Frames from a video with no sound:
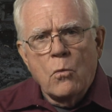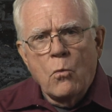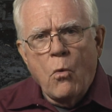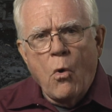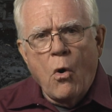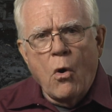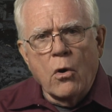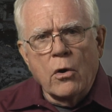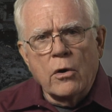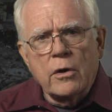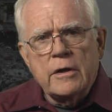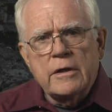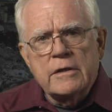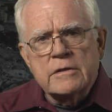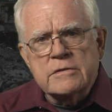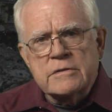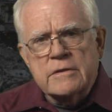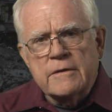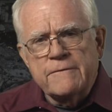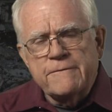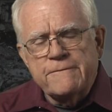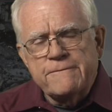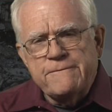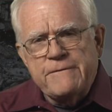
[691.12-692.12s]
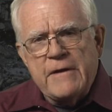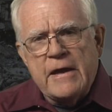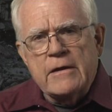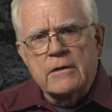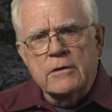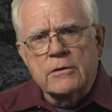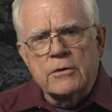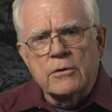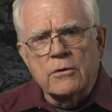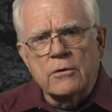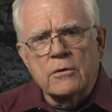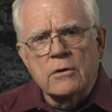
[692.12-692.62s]
War is the
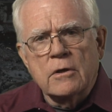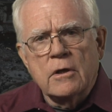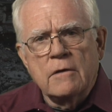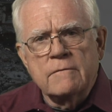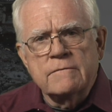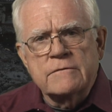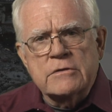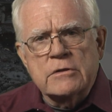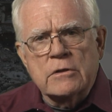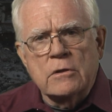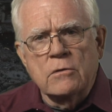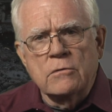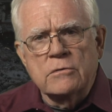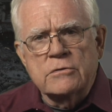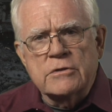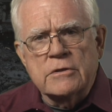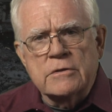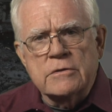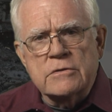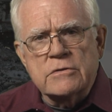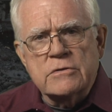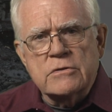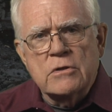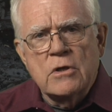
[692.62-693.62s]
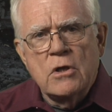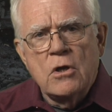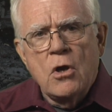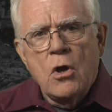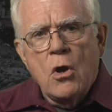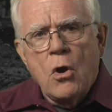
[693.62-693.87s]
failure of solutions.